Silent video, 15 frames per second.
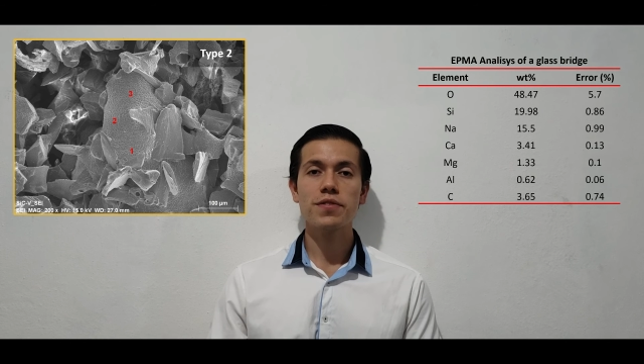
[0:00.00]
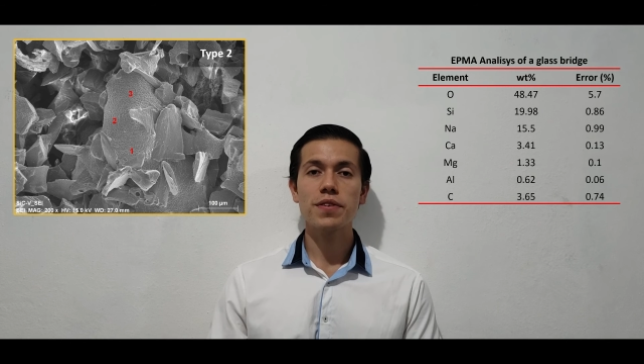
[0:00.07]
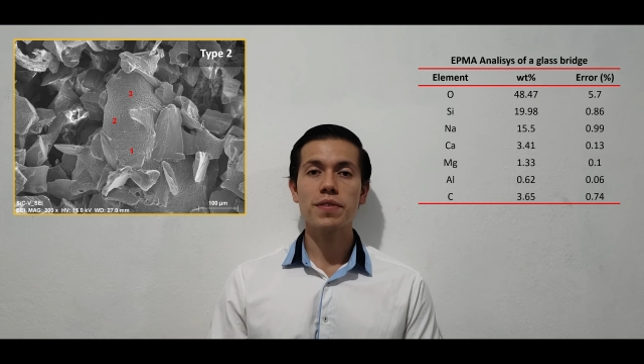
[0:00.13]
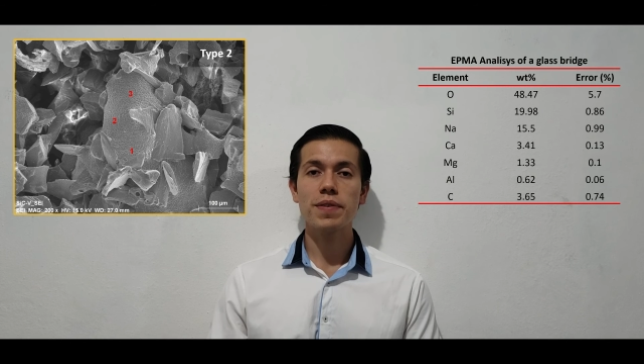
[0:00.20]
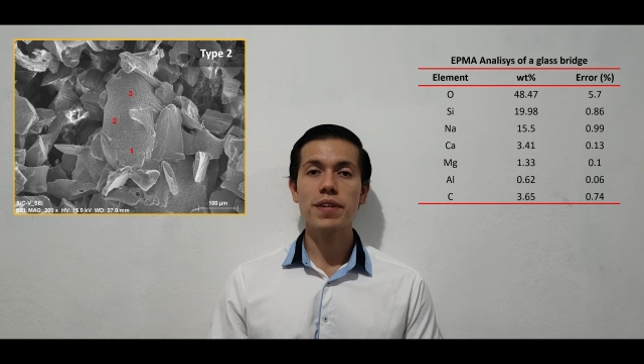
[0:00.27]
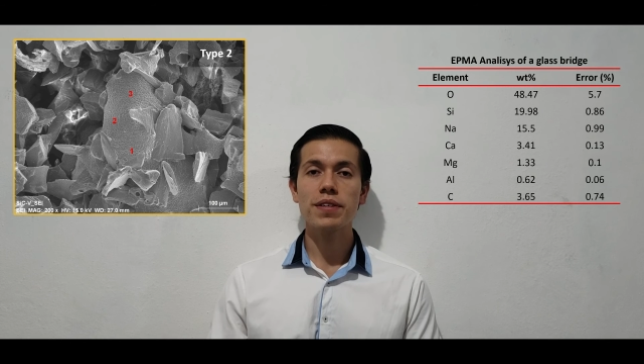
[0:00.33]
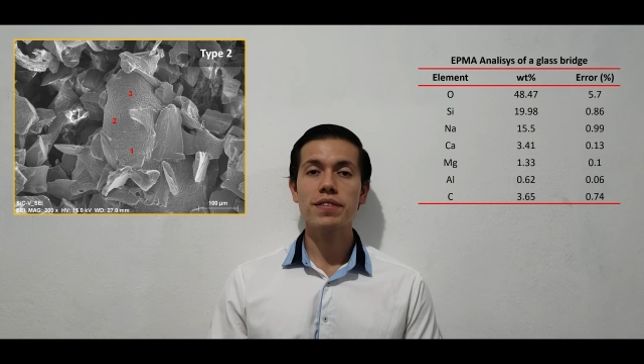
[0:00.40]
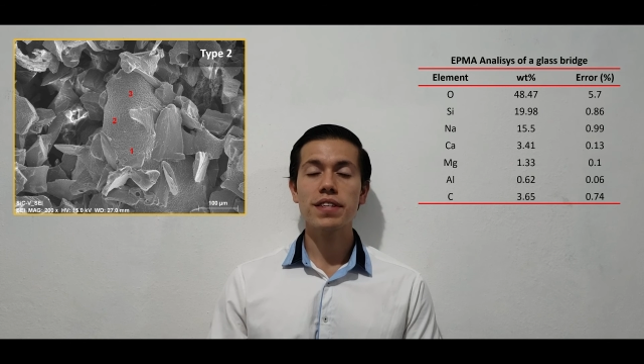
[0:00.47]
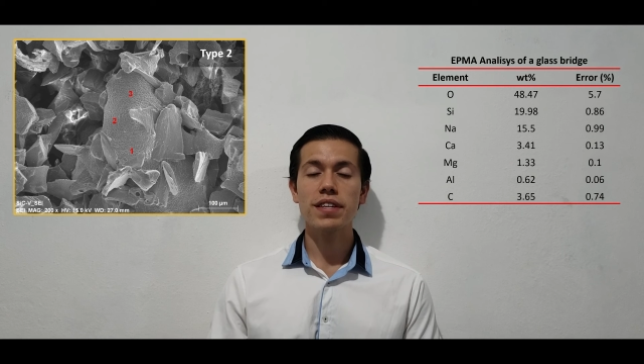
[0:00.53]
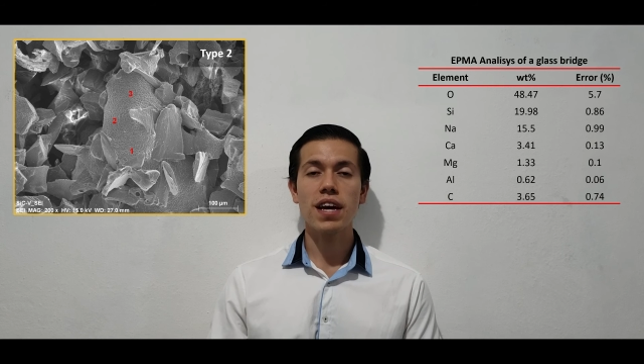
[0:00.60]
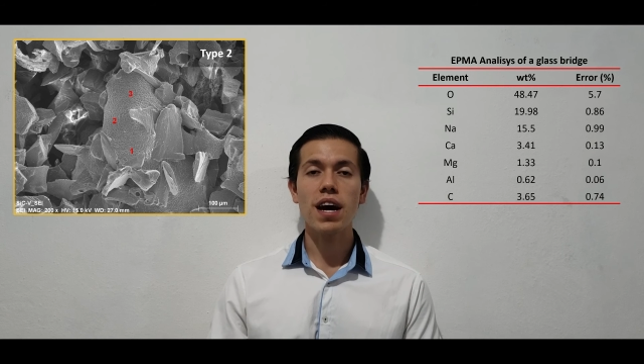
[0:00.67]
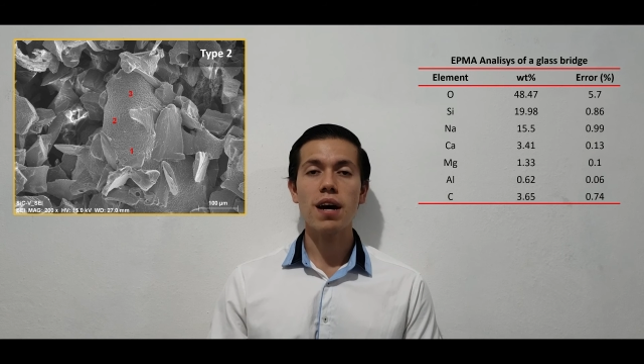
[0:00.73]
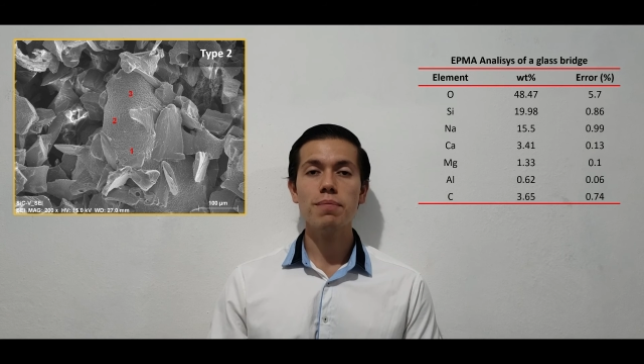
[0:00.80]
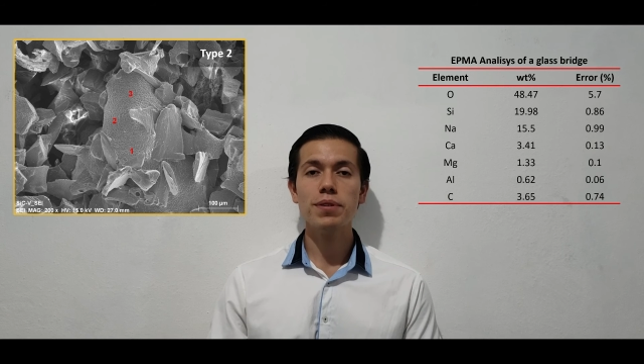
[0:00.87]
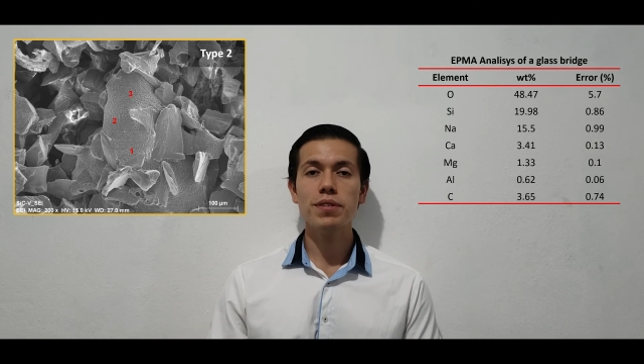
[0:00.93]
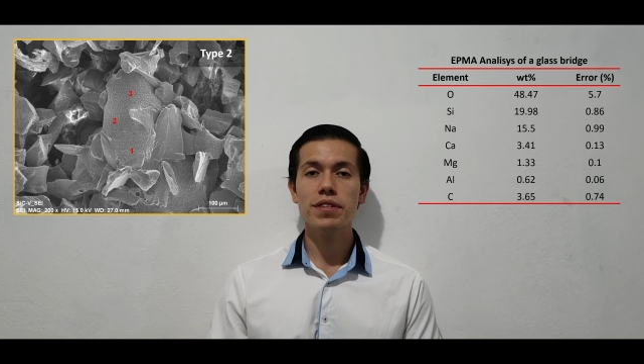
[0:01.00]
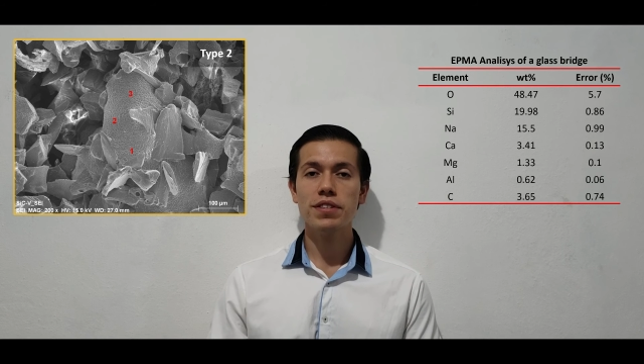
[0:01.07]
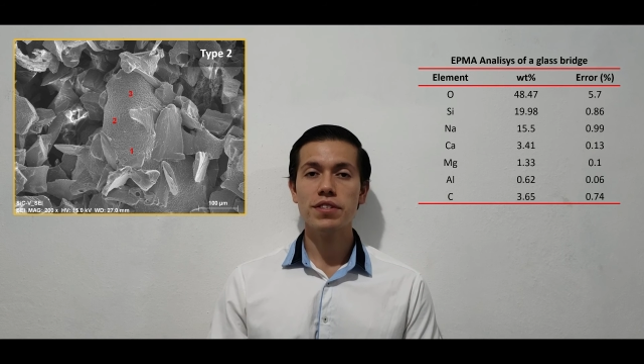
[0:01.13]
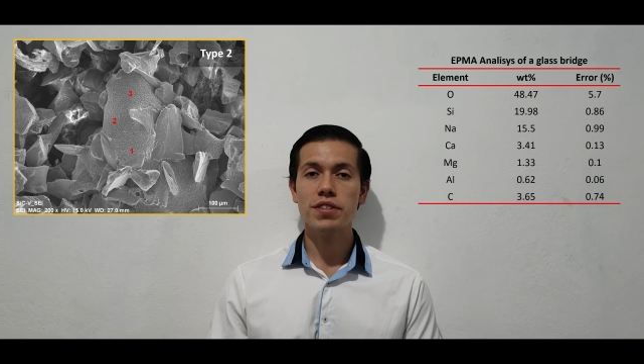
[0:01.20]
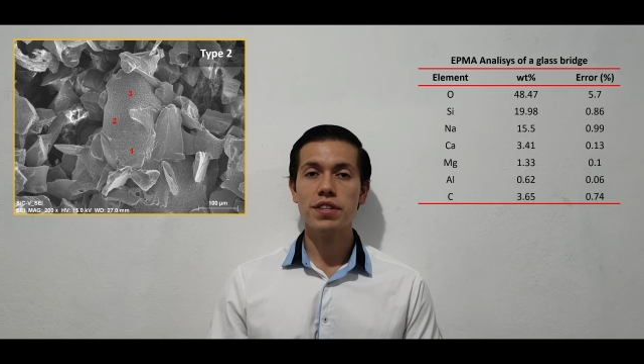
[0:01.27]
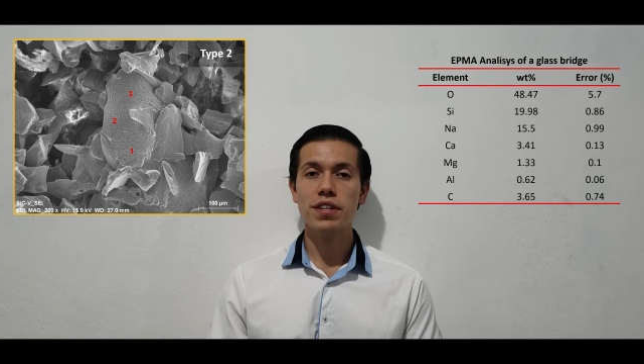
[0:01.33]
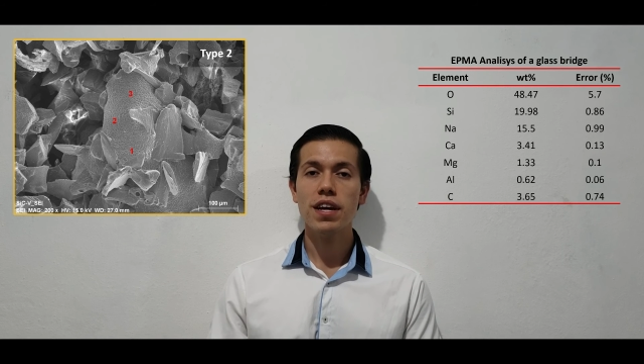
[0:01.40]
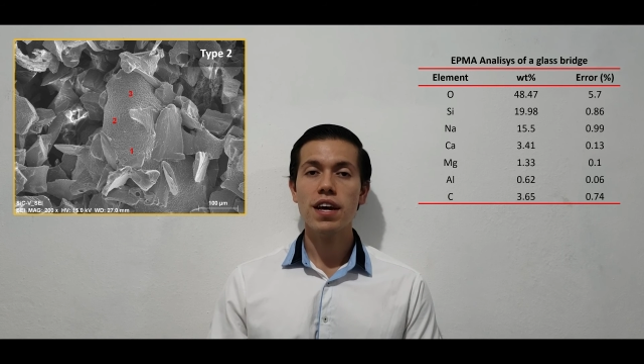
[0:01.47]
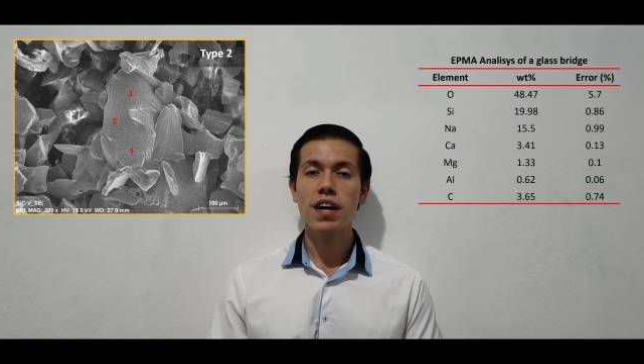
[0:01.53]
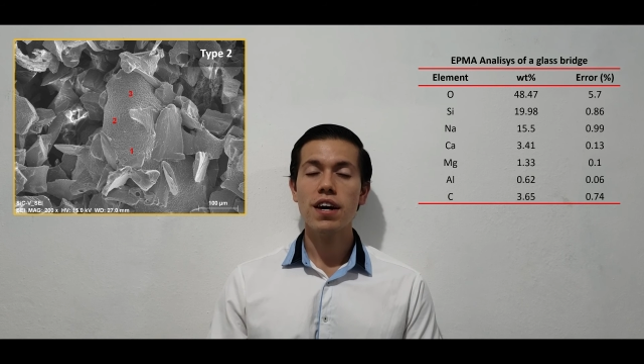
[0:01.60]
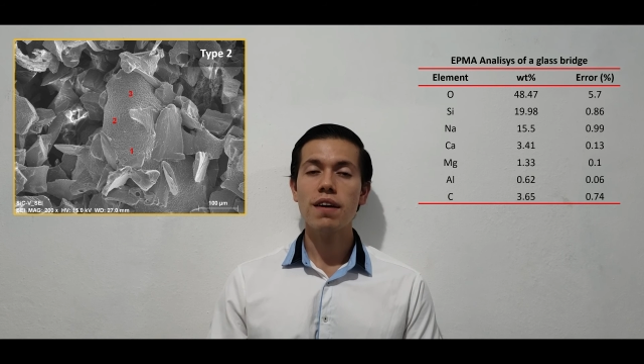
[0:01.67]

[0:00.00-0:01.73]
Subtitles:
reveals the composition